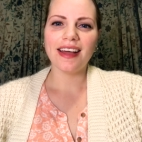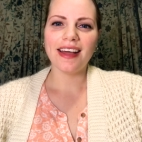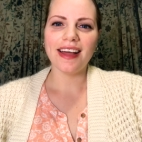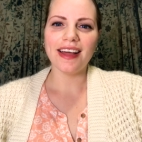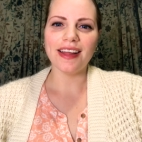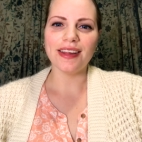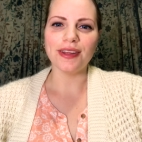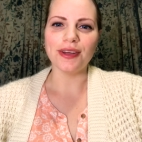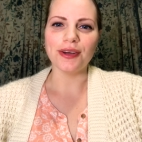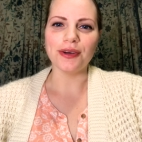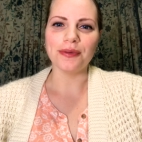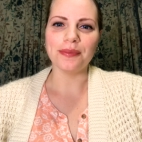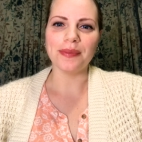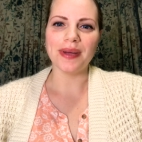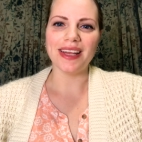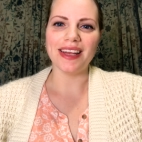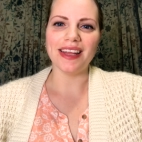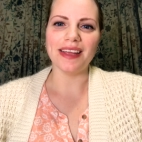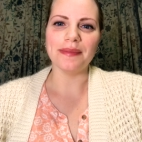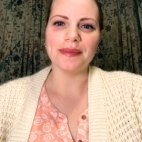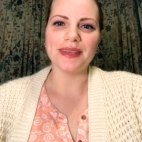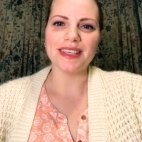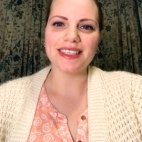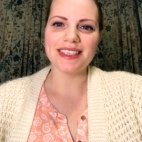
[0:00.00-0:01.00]
Hello, my
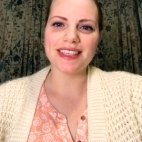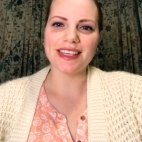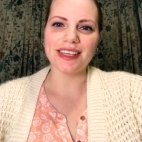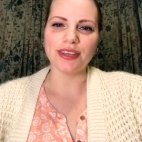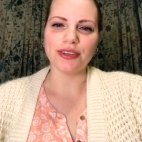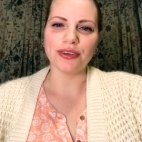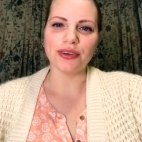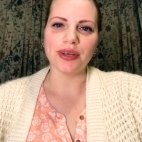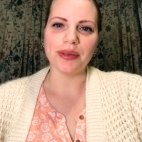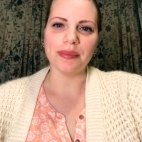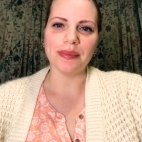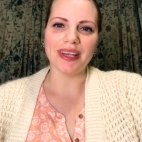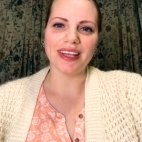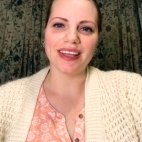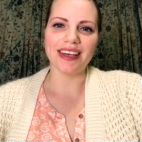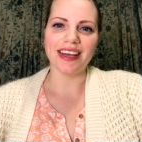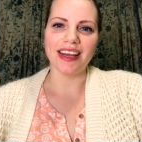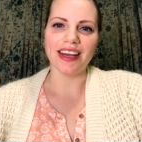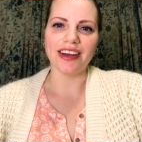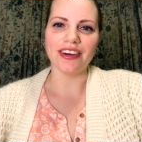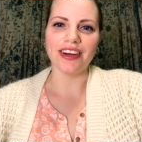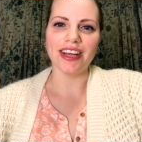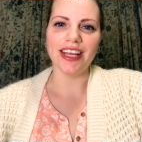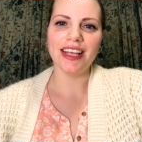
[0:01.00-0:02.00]
name is Hillary
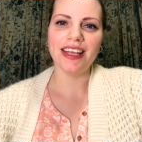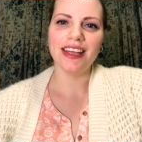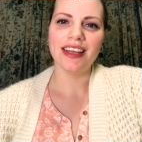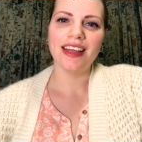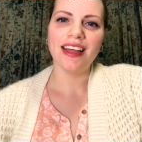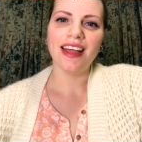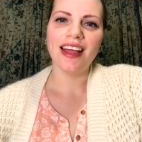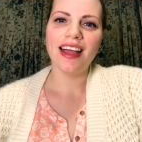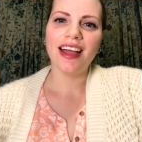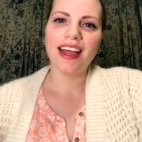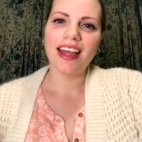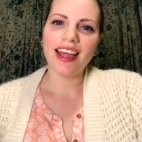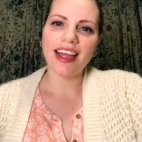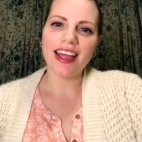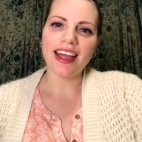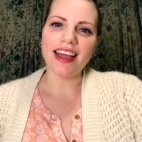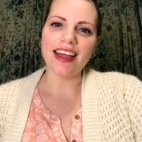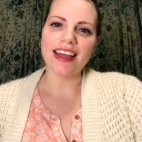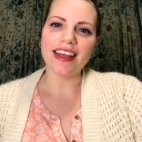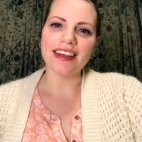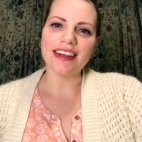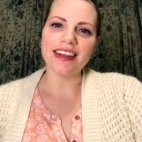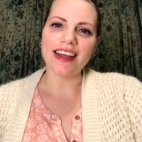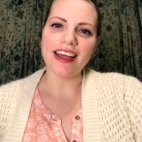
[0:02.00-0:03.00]
McNary,
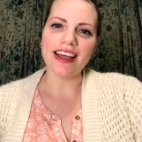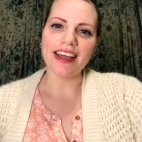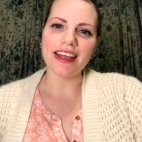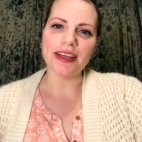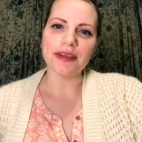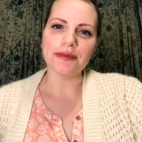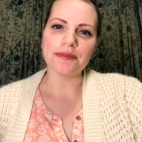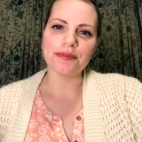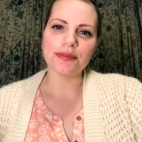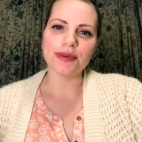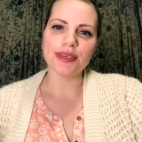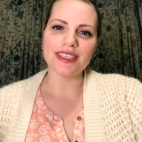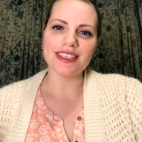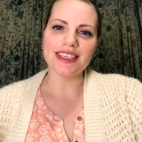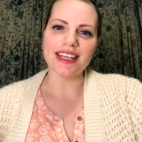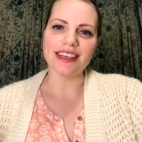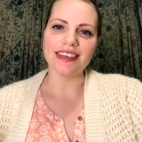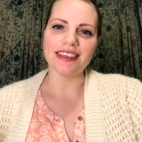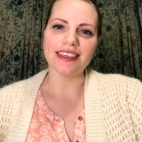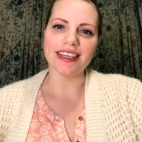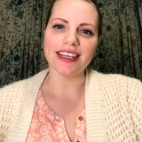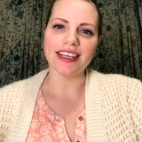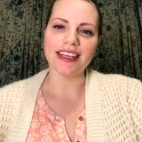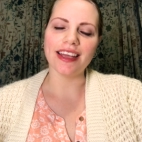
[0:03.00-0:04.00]
and I am
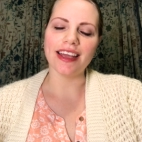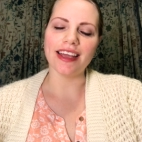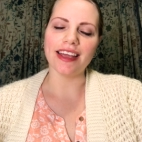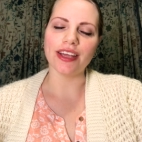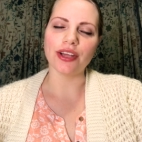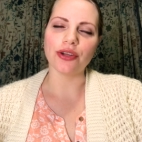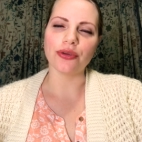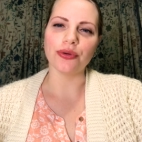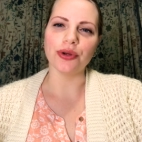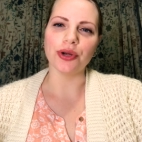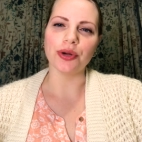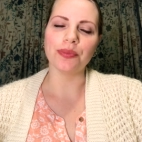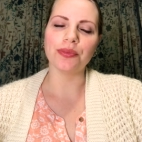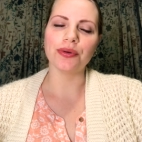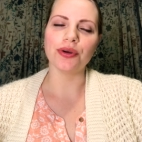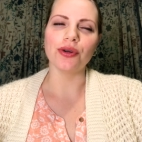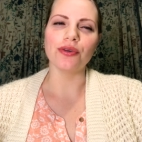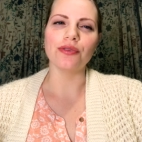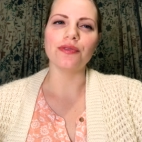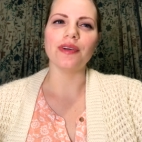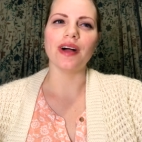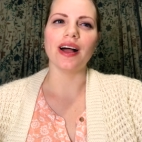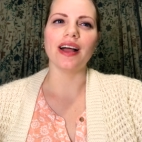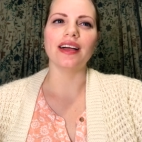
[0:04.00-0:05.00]
presenting a career
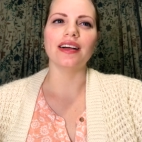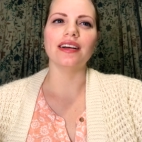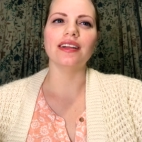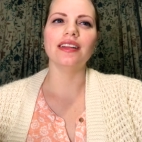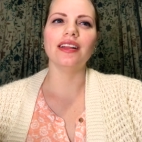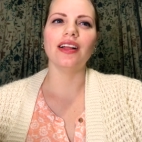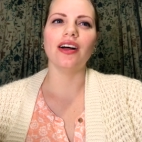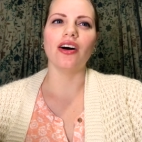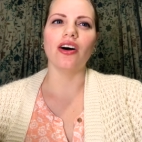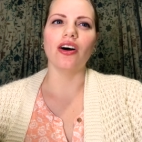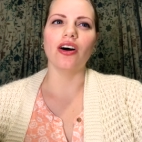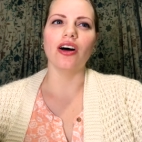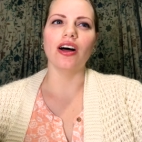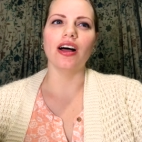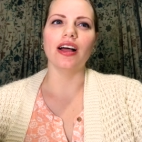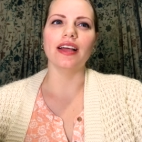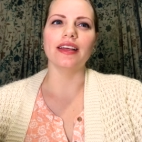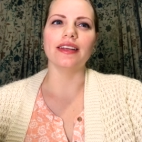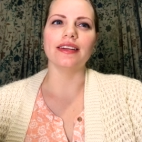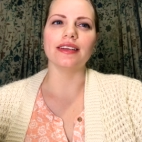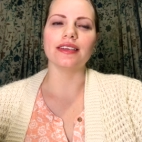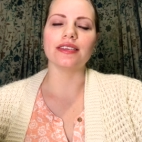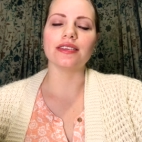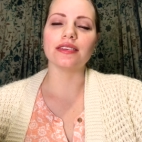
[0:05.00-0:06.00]
profile
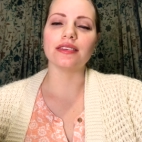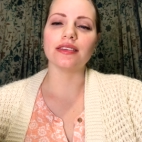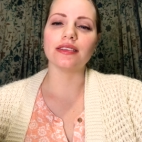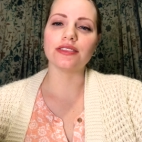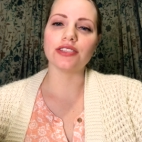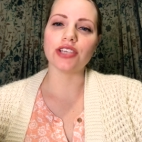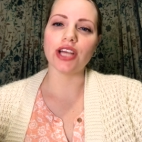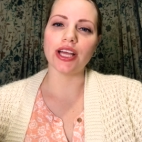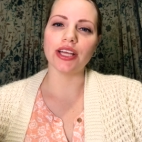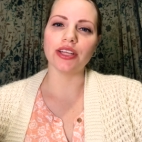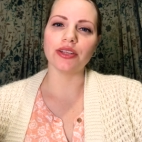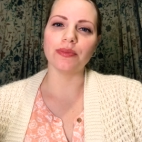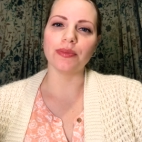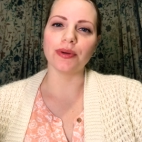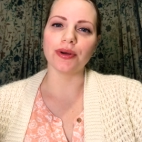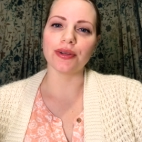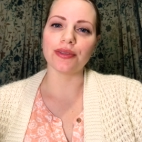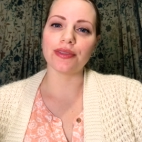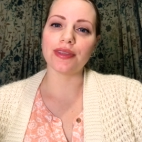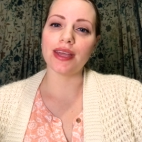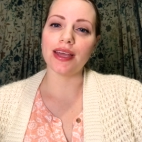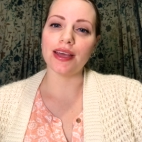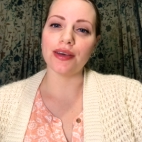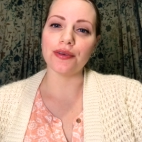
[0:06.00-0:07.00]
on childbirth
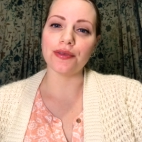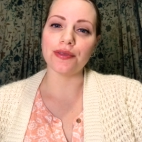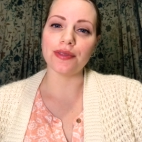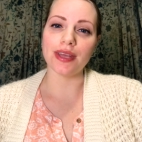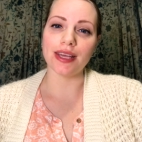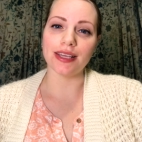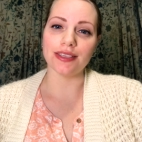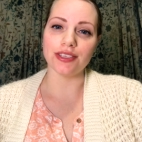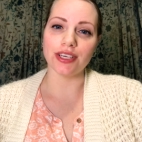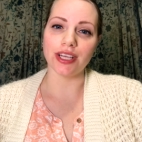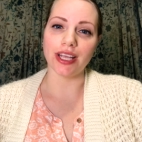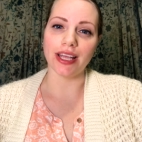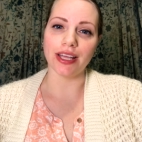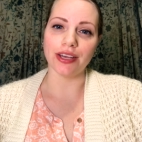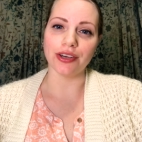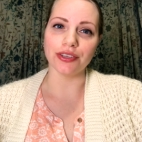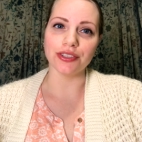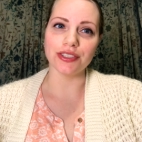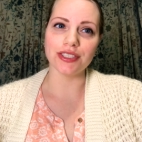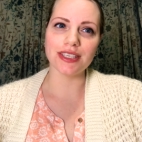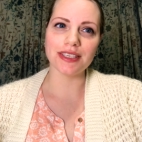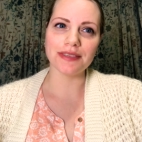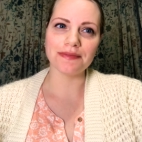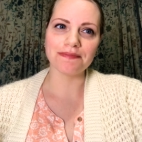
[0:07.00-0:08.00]
health
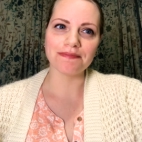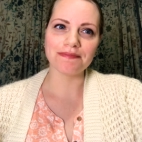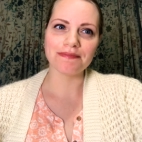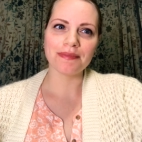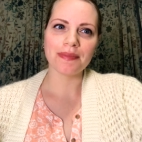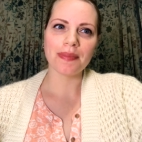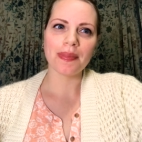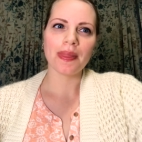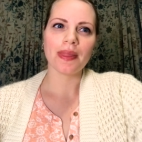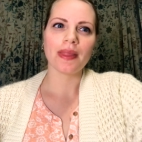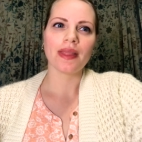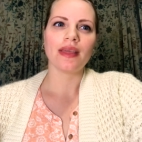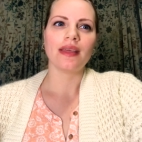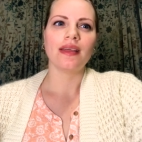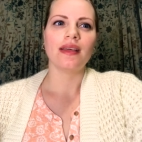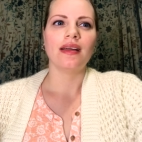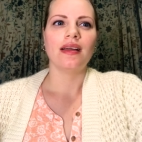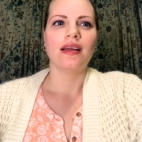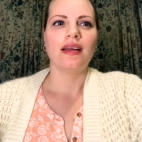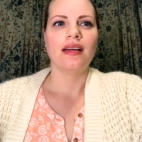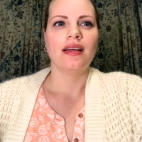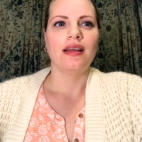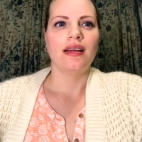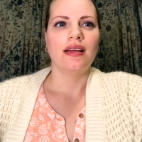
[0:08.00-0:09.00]
educators.
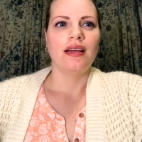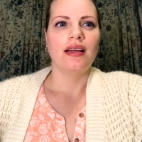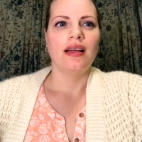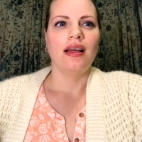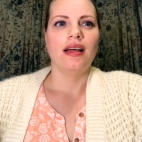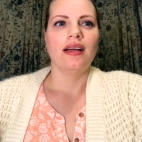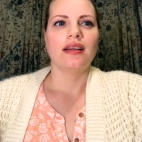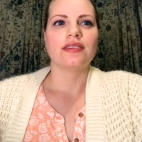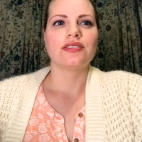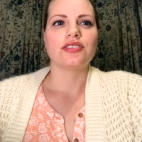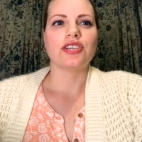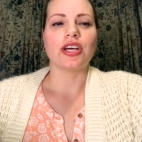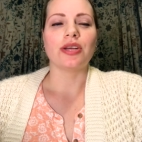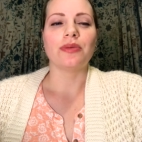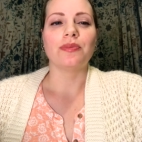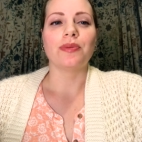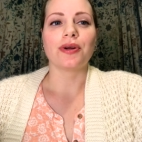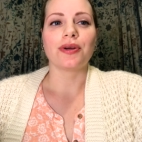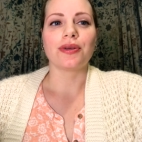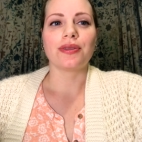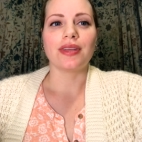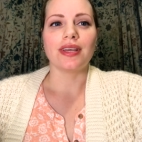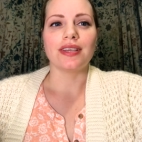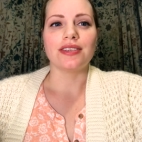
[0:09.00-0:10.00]

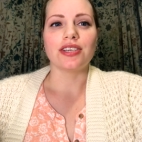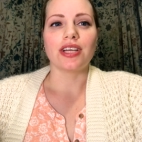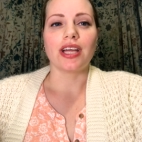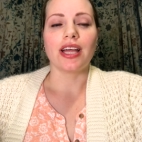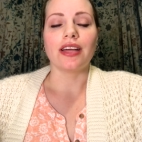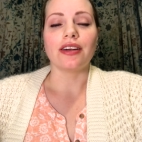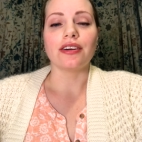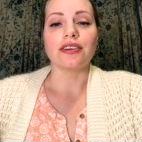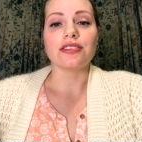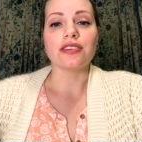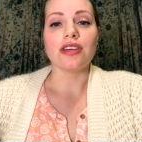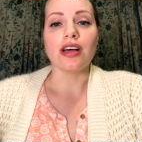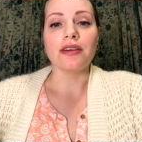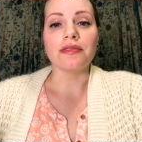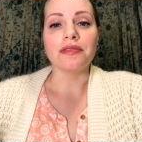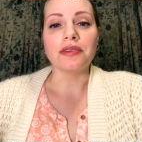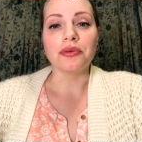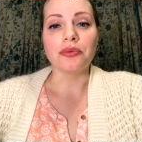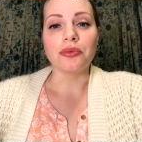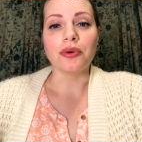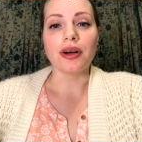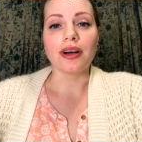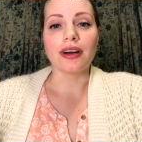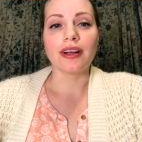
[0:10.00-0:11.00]
Childbirth educators often
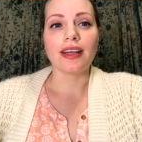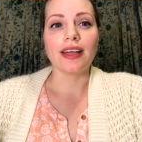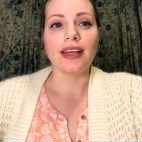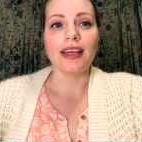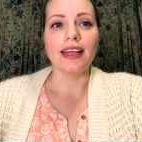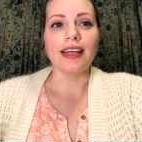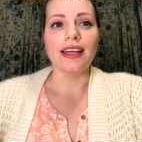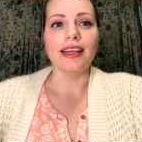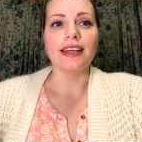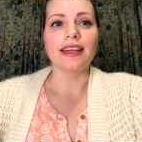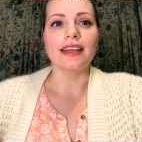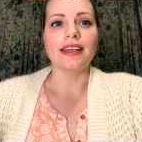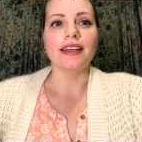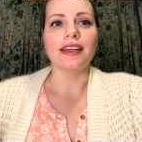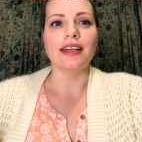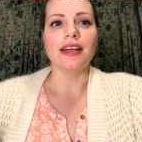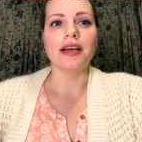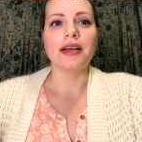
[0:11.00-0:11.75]
work in